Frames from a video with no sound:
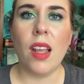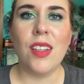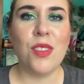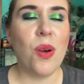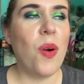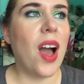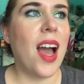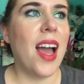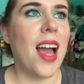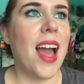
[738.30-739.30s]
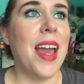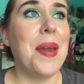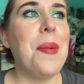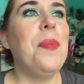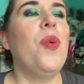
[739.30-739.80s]
So I
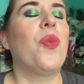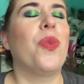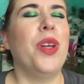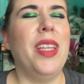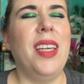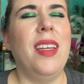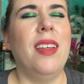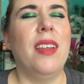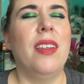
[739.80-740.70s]
am really